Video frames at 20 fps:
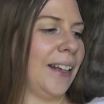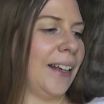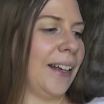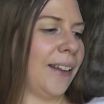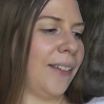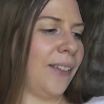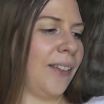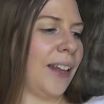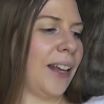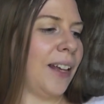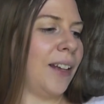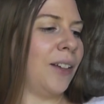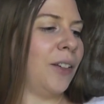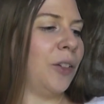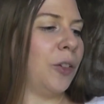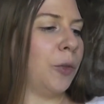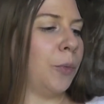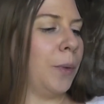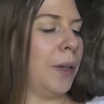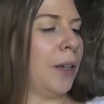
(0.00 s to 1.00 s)
And
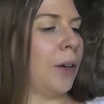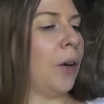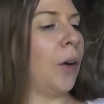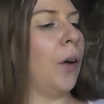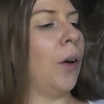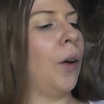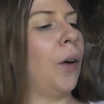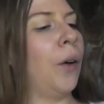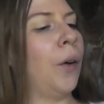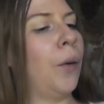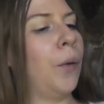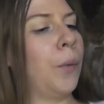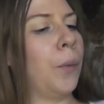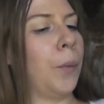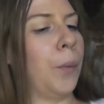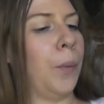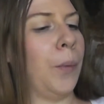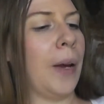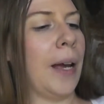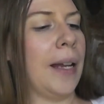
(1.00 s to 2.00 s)
then you'll be all
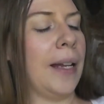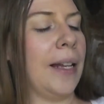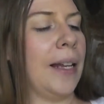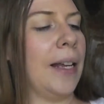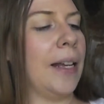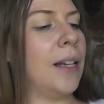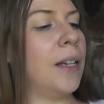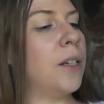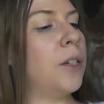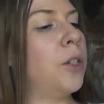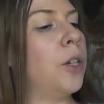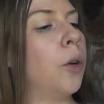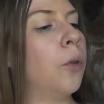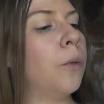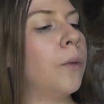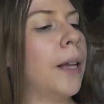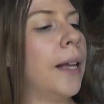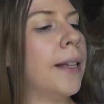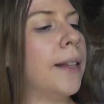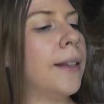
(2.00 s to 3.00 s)
ready. And
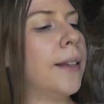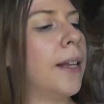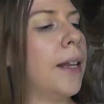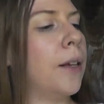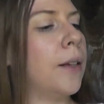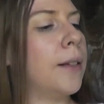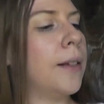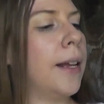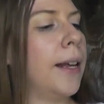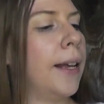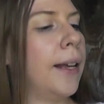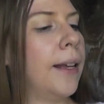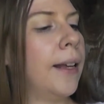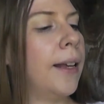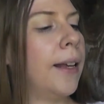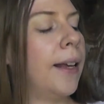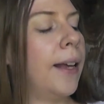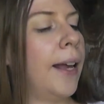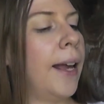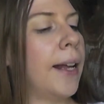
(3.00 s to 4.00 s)
don't let the
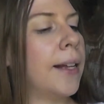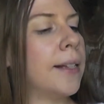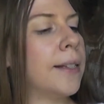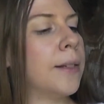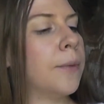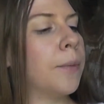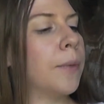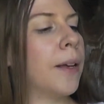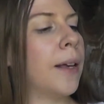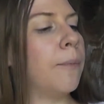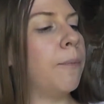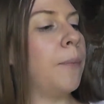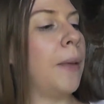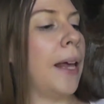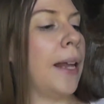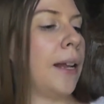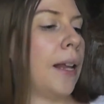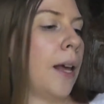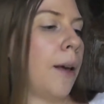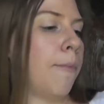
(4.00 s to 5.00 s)
handsome
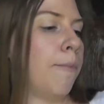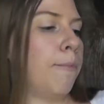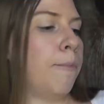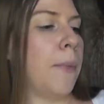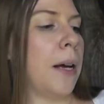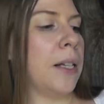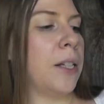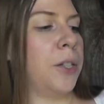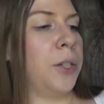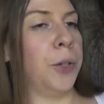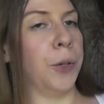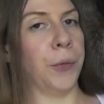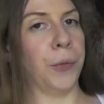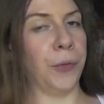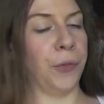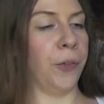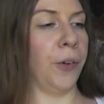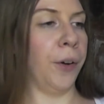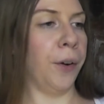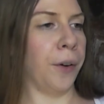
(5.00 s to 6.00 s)
men muss your
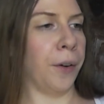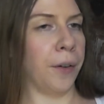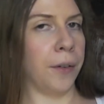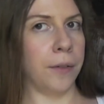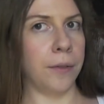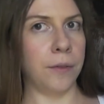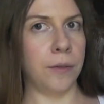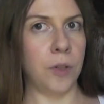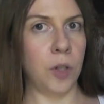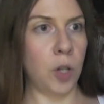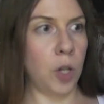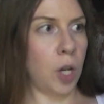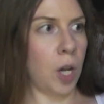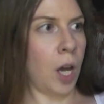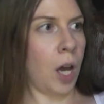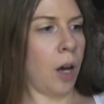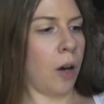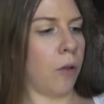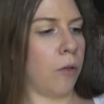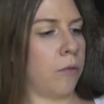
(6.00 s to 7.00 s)
fur.
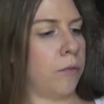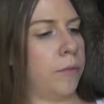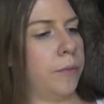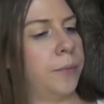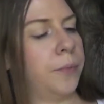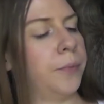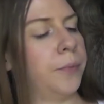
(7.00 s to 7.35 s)
No.